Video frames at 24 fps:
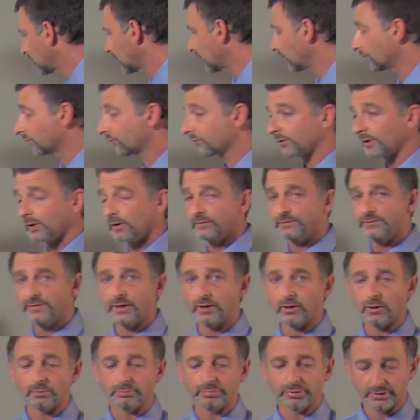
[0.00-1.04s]
And
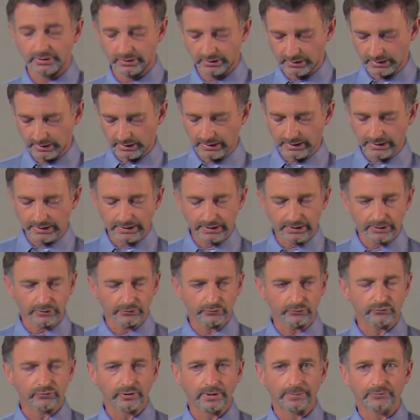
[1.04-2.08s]
self-help
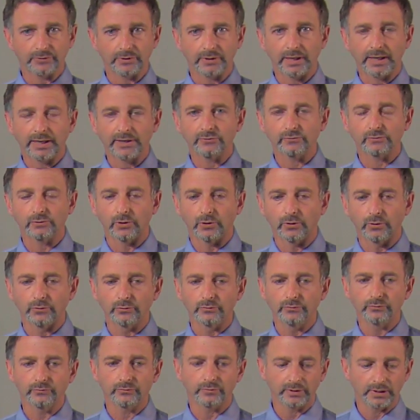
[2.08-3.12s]
is subsidized
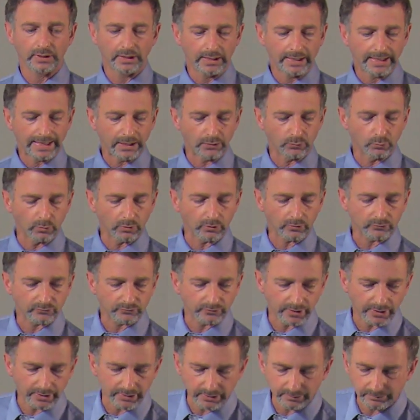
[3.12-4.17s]
loans and work
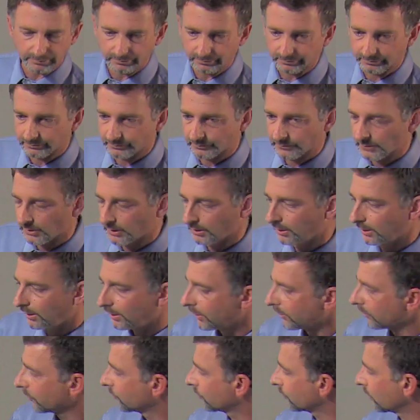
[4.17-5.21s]
study.
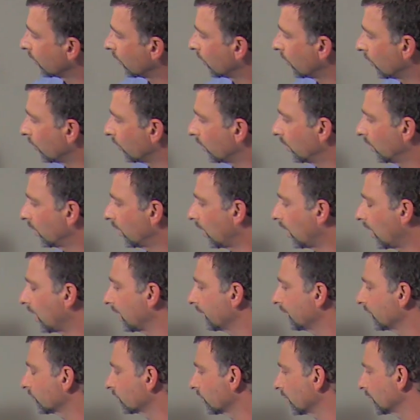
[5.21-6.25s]
So
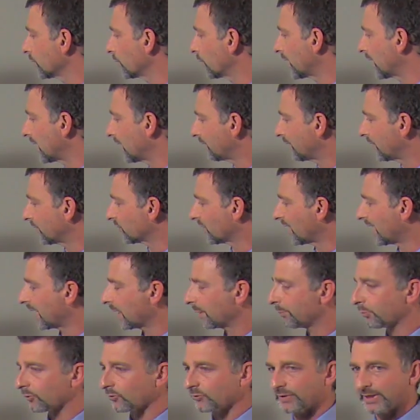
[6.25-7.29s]
obviously you want to have as high
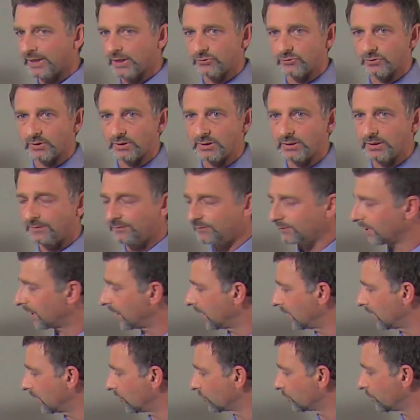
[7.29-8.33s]
a percentage of gift
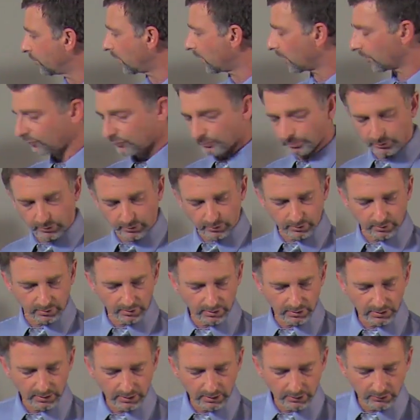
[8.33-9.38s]
aid as possible.
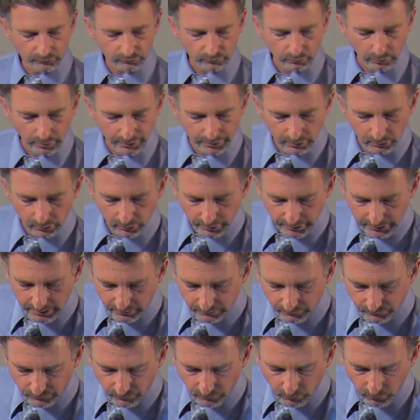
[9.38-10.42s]
So what you're
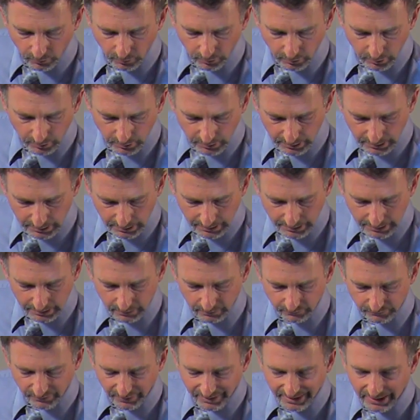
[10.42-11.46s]
looking for in
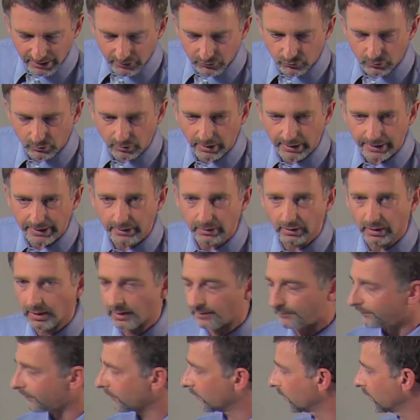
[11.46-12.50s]
a financial aid
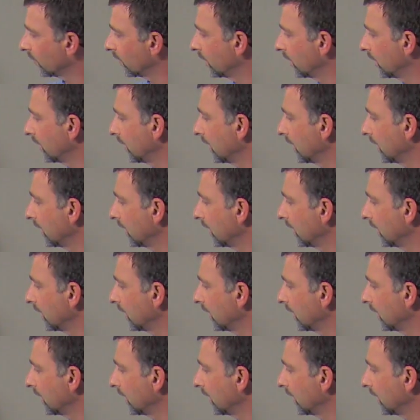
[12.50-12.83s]
offer